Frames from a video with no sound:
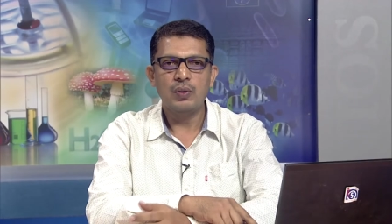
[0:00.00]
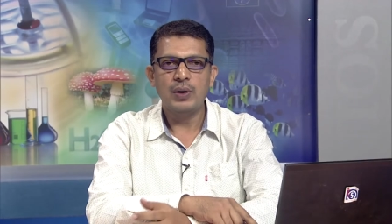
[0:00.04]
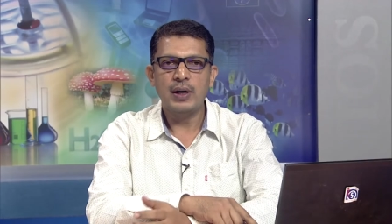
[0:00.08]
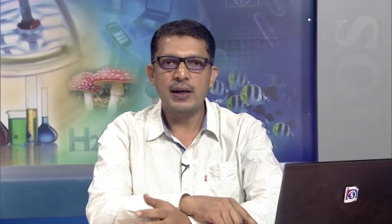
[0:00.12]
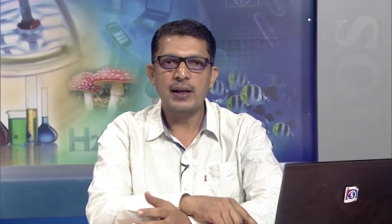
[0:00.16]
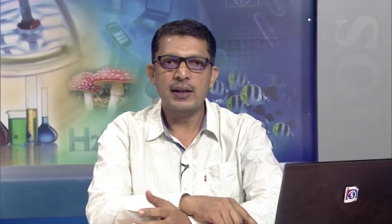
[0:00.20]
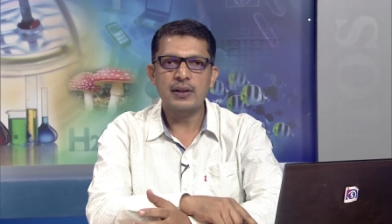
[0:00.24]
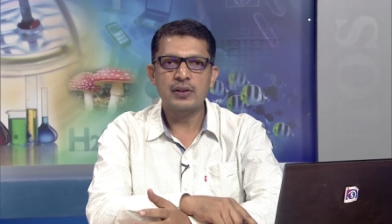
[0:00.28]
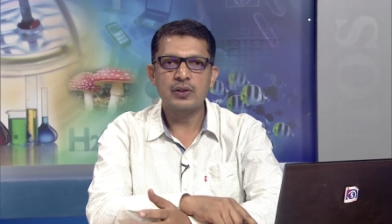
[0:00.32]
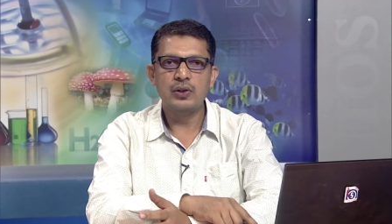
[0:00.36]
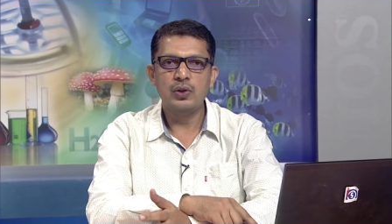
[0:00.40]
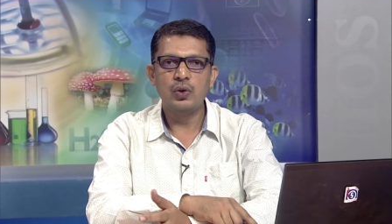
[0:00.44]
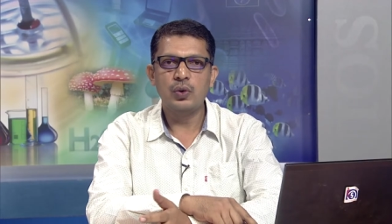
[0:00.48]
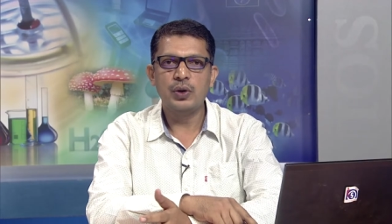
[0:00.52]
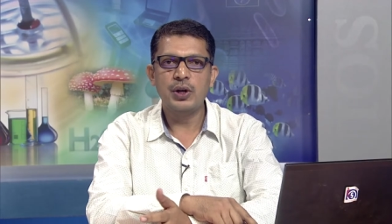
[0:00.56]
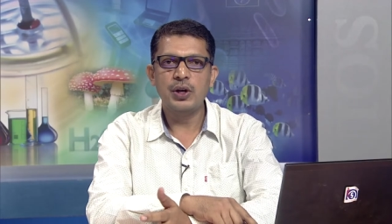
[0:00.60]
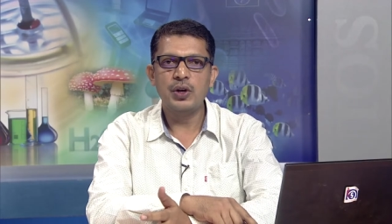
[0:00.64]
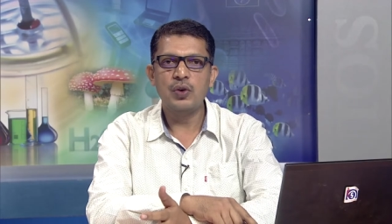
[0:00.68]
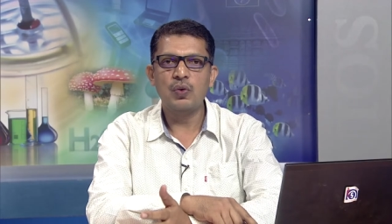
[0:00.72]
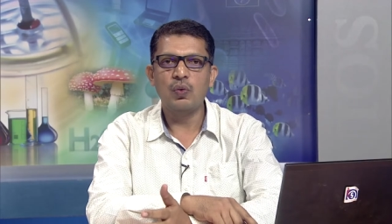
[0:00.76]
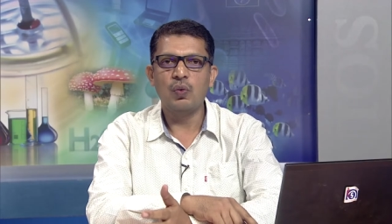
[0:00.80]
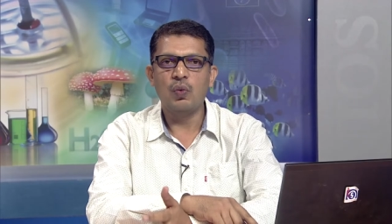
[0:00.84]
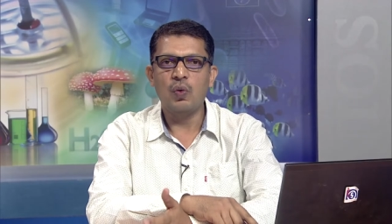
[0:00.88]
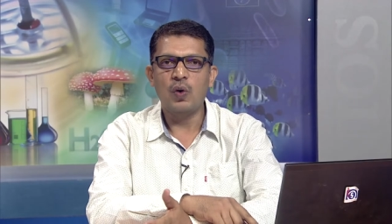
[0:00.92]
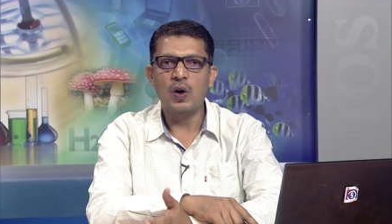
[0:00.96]
let us look
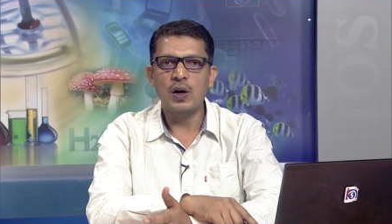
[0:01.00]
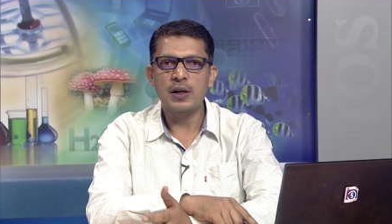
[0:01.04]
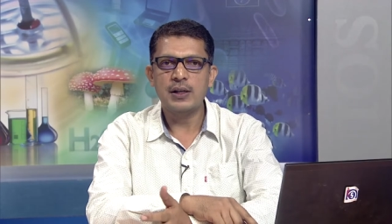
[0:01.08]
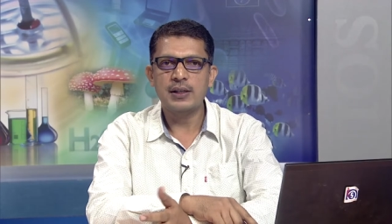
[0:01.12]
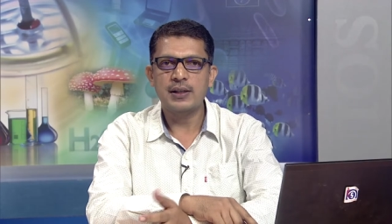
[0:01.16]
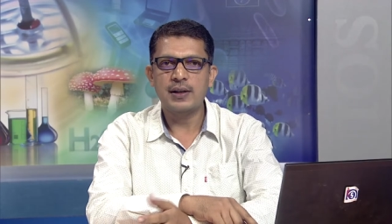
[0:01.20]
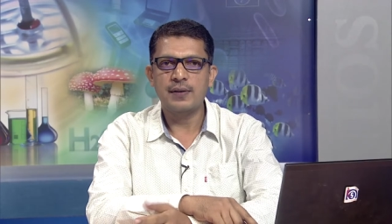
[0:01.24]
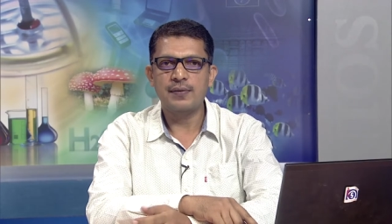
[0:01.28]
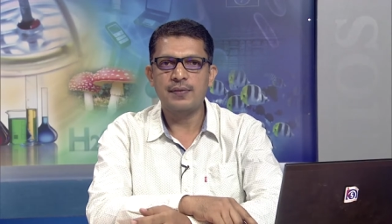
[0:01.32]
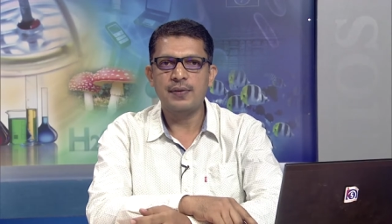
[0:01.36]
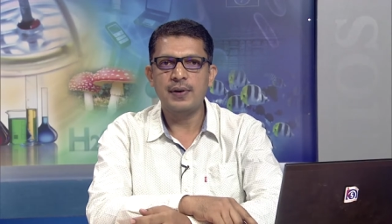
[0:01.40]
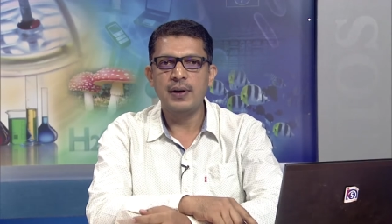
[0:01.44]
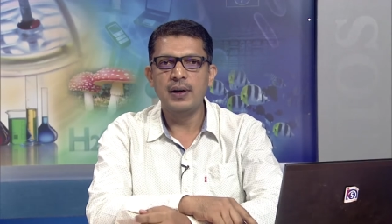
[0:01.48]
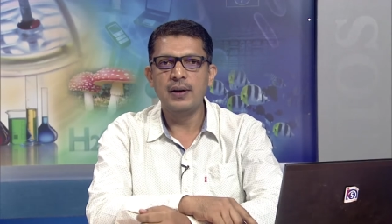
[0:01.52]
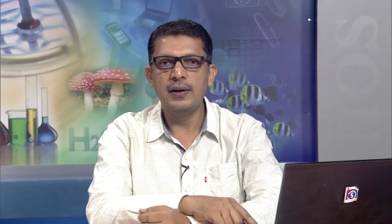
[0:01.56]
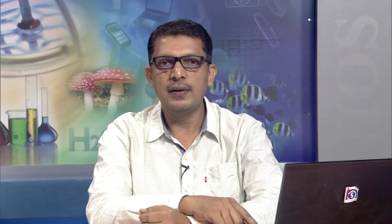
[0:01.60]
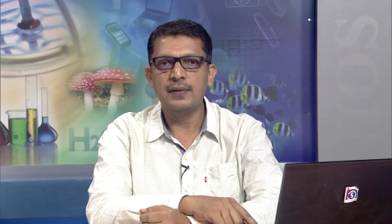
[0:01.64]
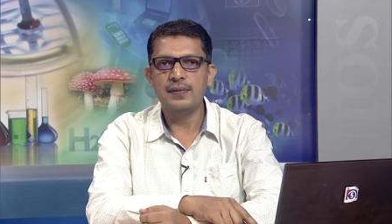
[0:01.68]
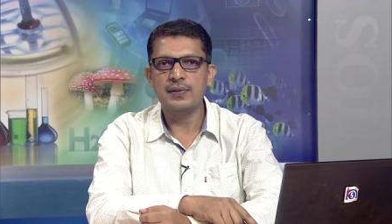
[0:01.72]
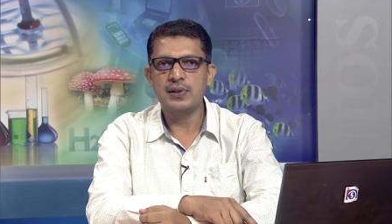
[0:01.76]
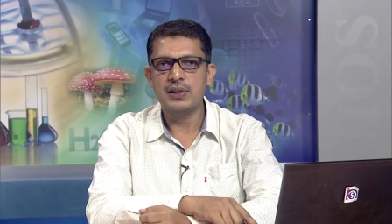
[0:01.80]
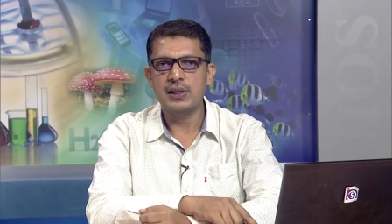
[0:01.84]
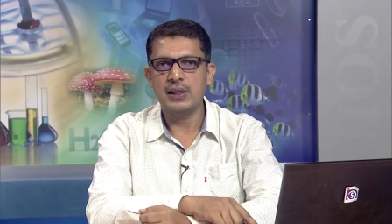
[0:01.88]
into what is a field of